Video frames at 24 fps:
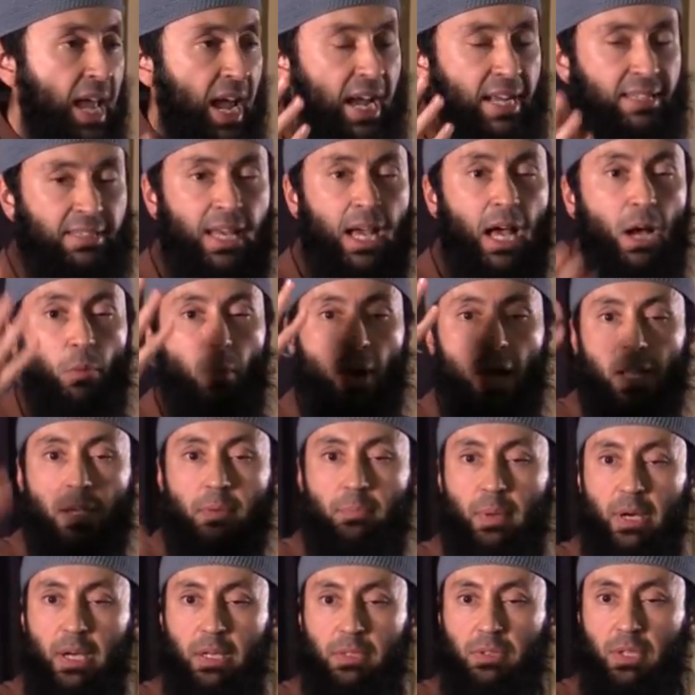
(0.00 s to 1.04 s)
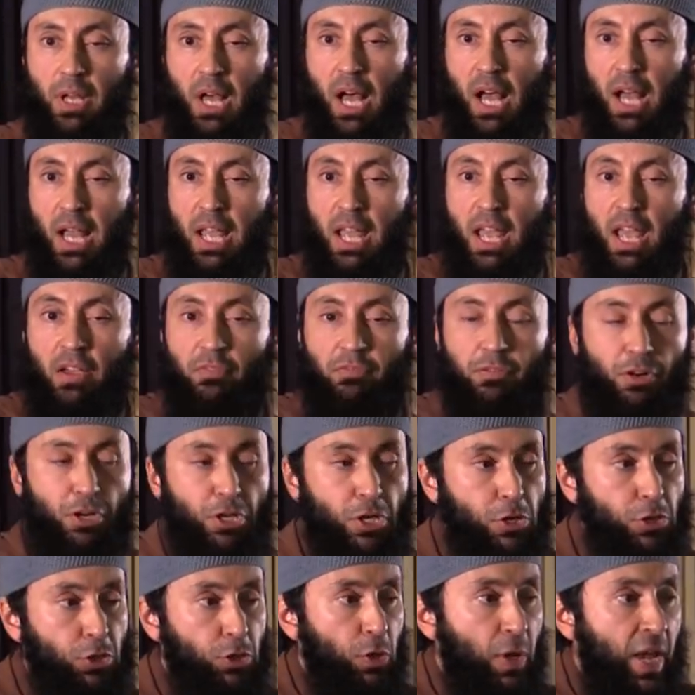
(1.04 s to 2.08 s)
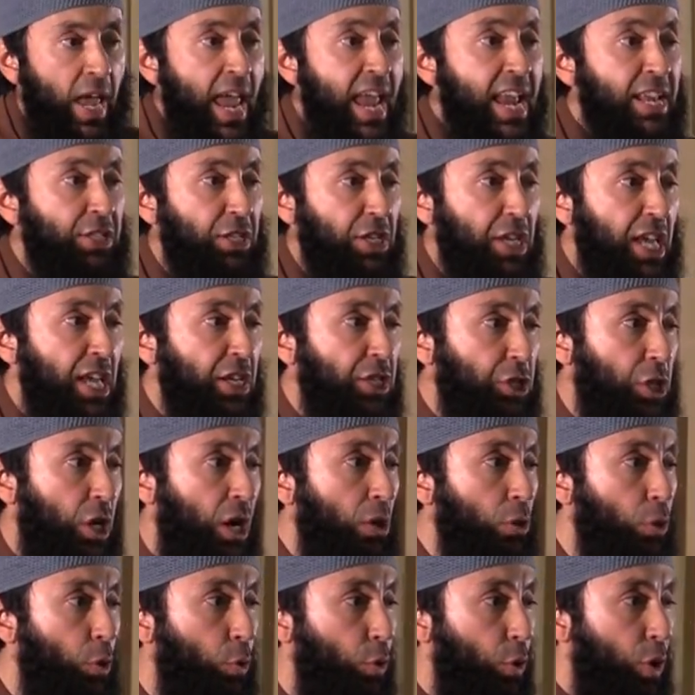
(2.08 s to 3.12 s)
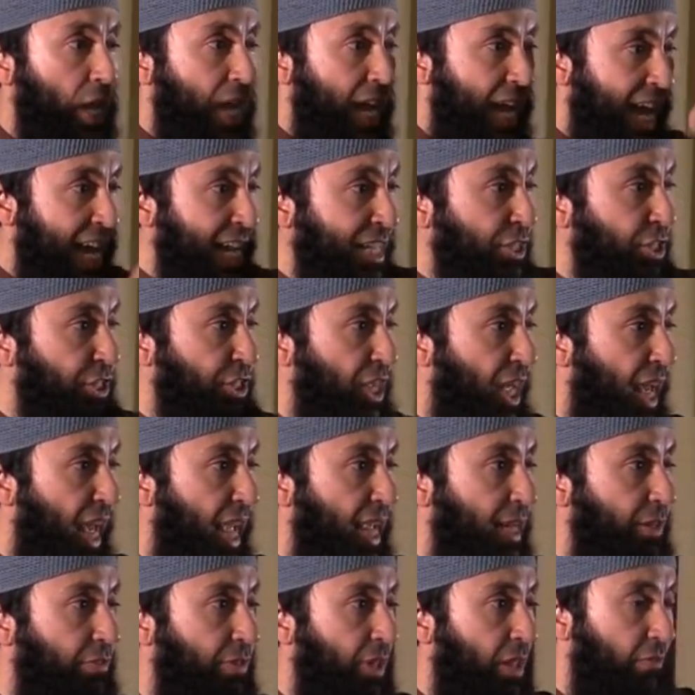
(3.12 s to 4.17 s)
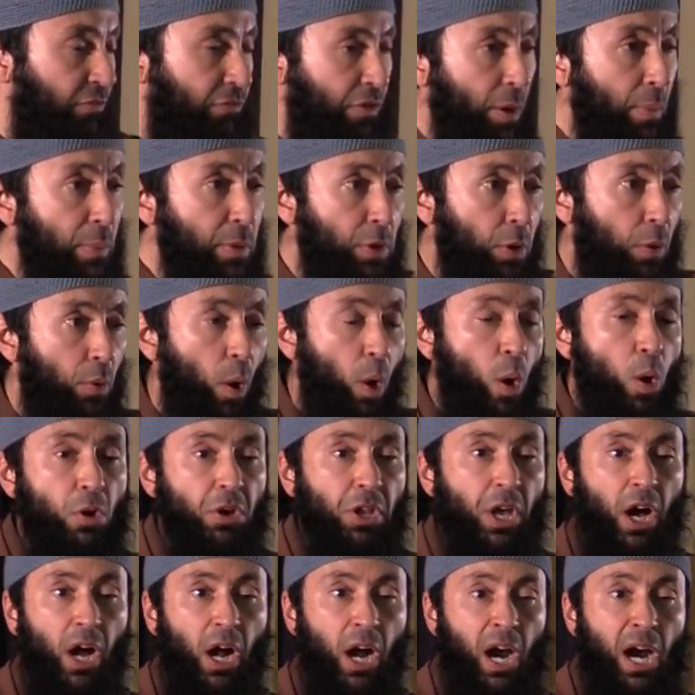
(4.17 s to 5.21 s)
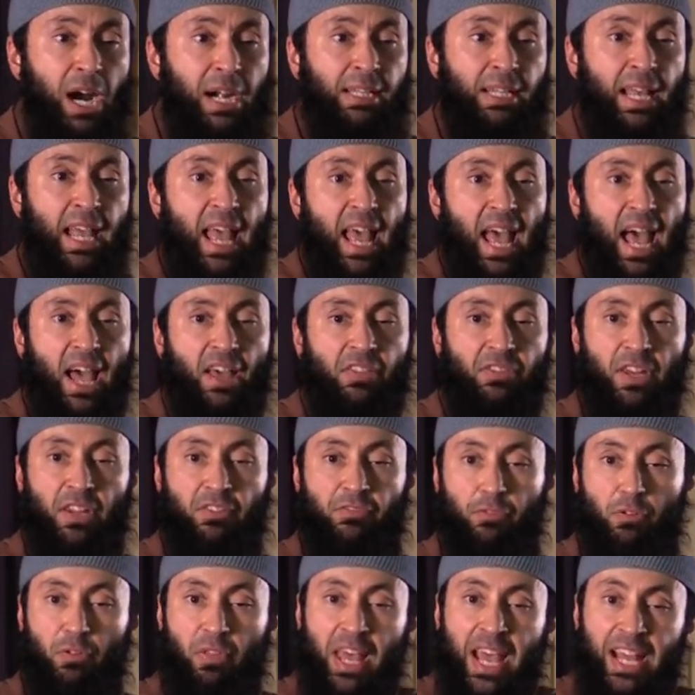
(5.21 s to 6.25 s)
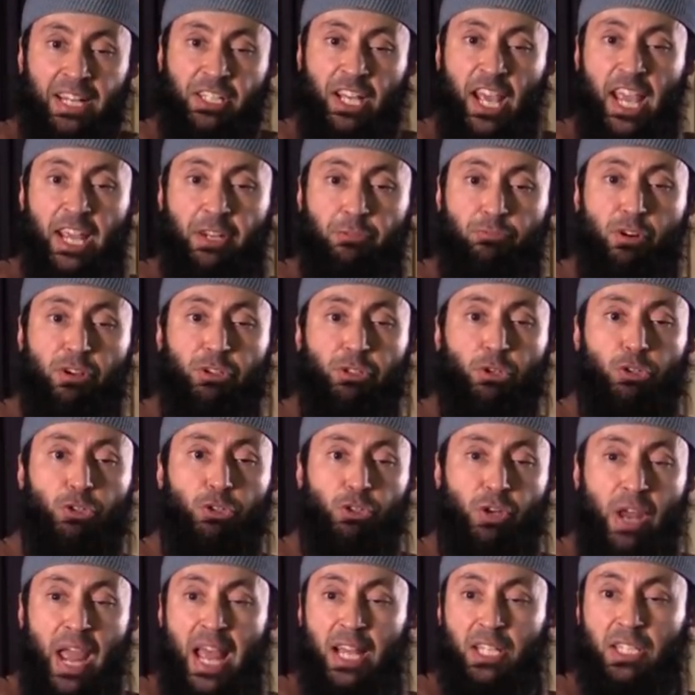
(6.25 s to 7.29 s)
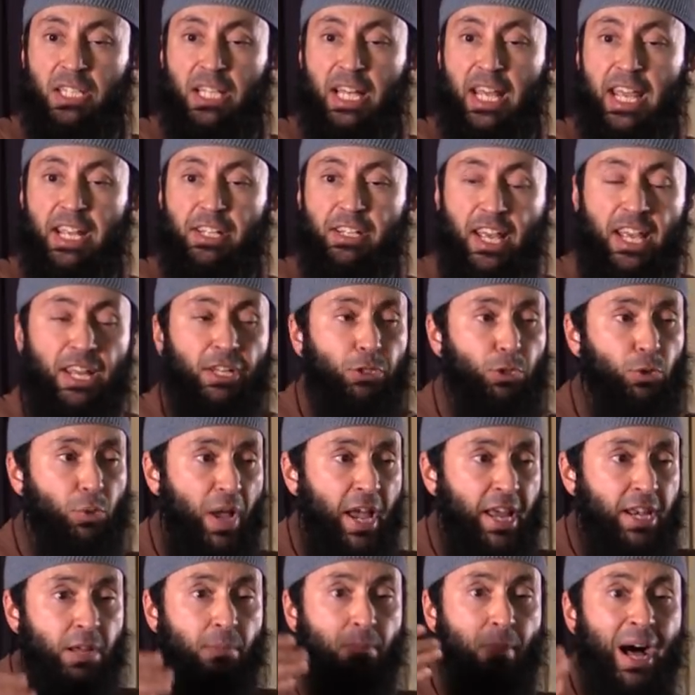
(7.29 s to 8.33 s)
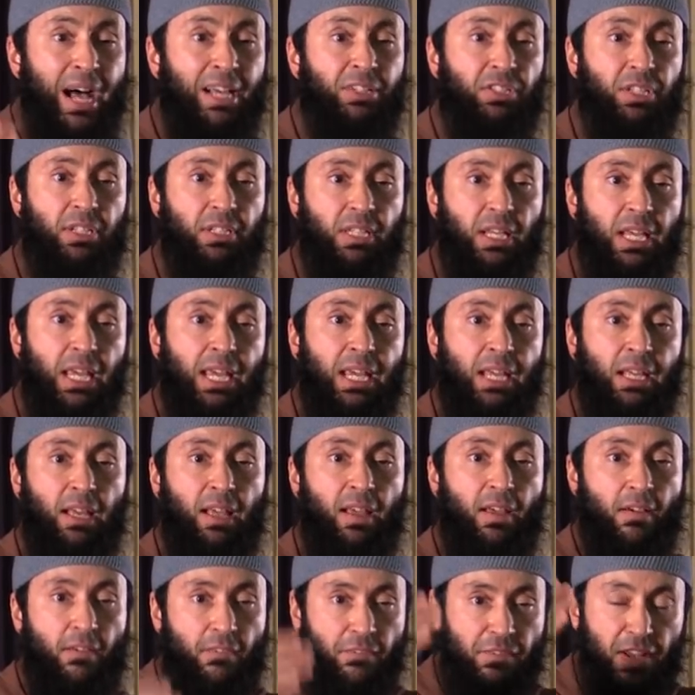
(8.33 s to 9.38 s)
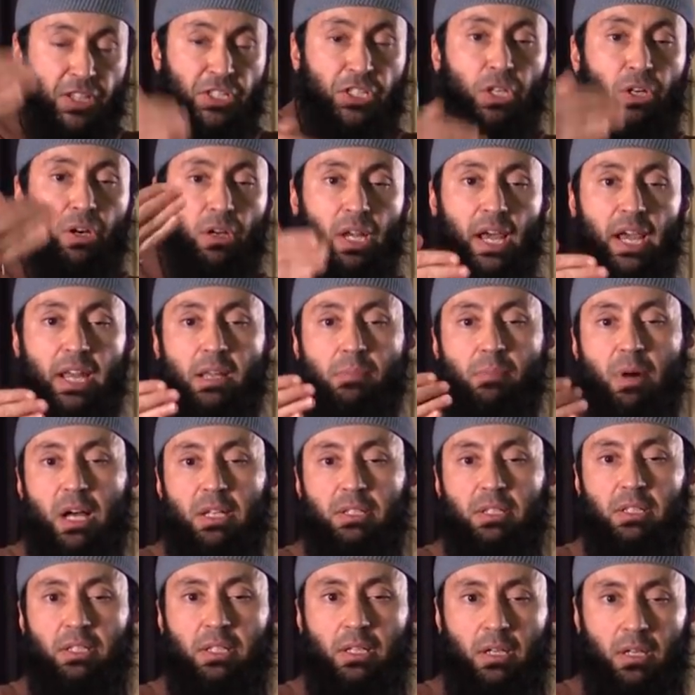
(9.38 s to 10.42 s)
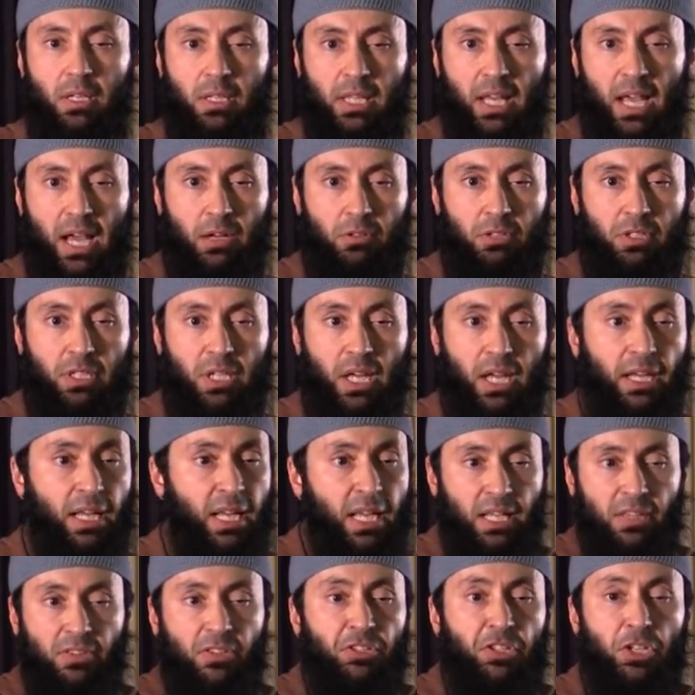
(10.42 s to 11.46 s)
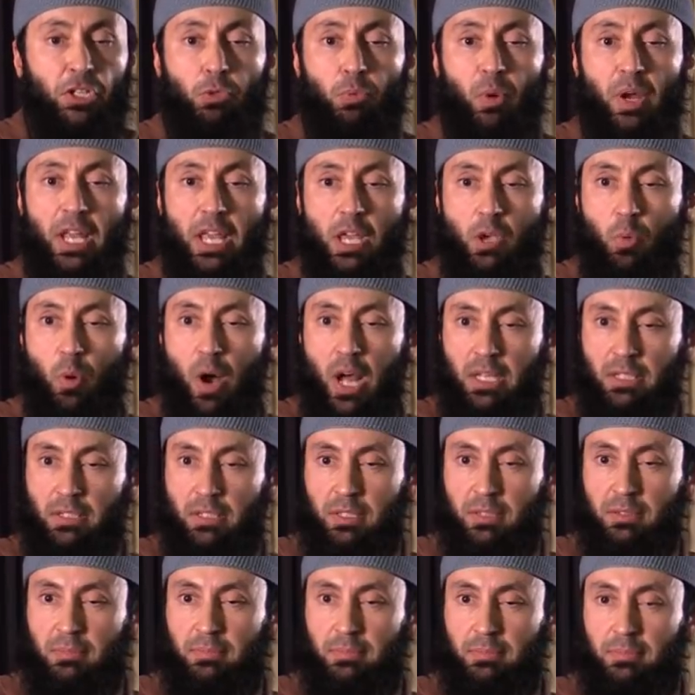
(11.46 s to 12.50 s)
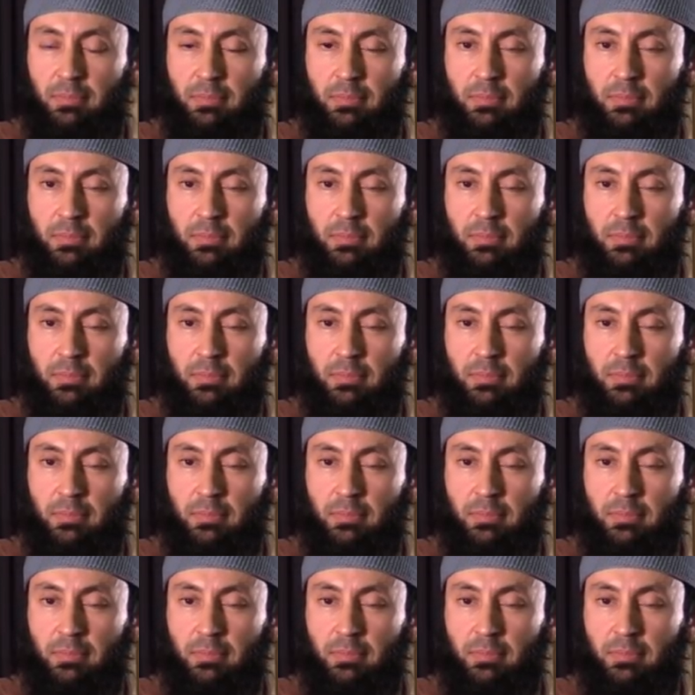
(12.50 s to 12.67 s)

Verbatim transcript: Adawa and Baghda. For you to hate each other inside from your own heart, and then for that hatred to translate into animosity, physical animosity on the outside. This is what he wants.